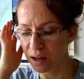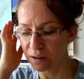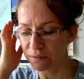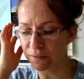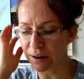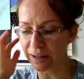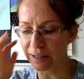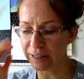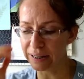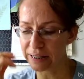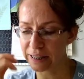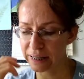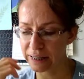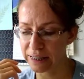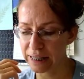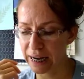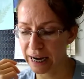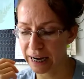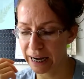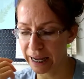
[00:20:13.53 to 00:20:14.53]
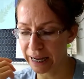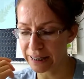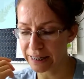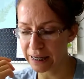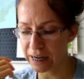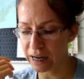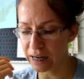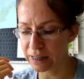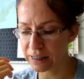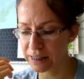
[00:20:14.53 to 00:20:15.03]
Violets contain
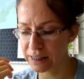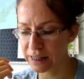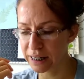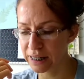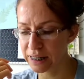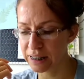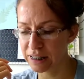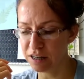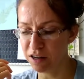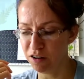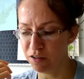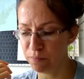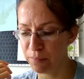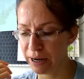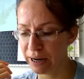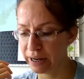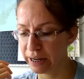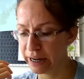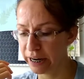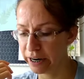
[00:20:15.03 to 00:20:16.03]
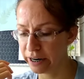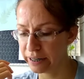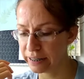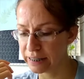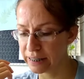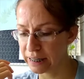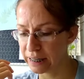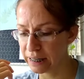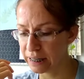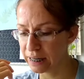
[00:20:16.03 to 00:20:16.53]
antioxidants of
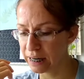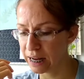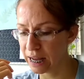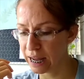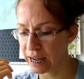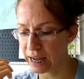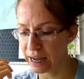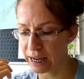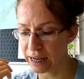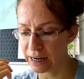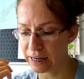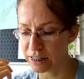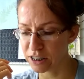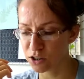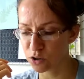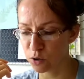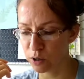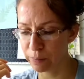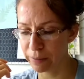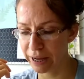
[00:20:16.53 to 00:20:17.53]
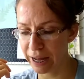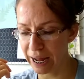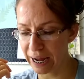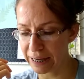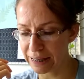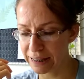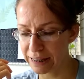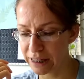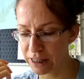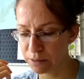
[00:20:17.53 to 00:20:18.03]
beta-carotene and ascorbic
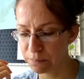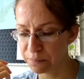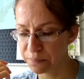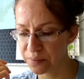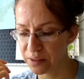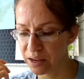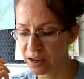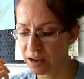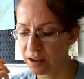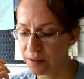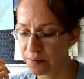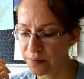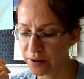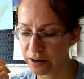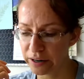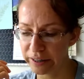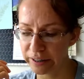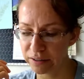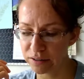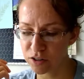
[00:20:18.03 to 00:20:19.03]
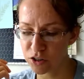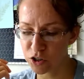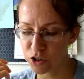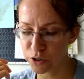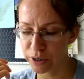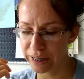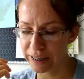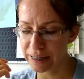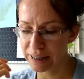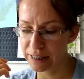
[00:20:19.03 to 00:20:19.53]
acid. They're used to
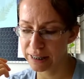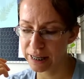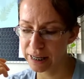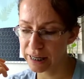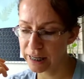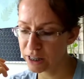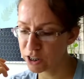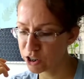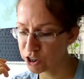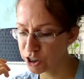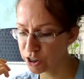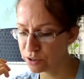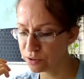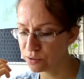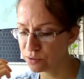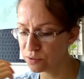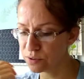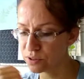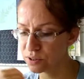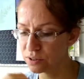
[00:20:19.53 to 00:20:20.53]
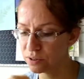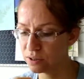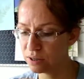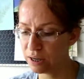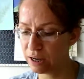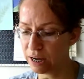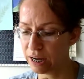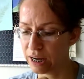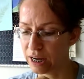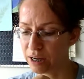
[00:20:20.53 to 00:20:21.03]
treat skin issues,
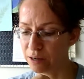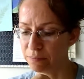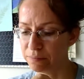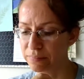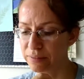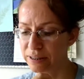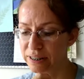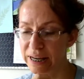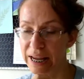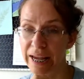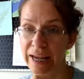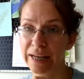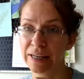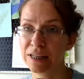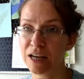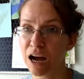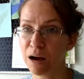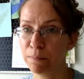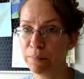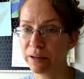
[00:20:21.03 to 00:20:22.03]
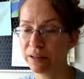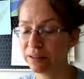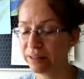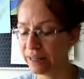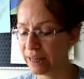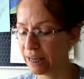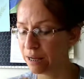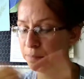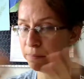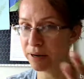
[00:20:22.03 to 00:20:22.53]
taken
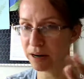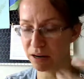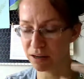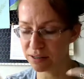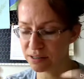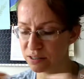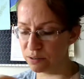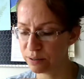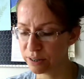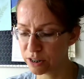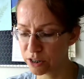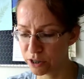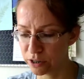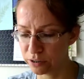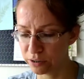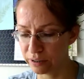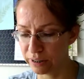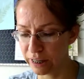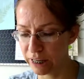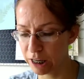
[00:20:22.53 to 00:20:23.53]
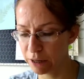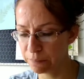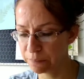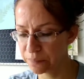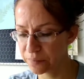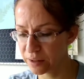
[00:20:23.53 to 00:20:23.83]
topically, but also internally.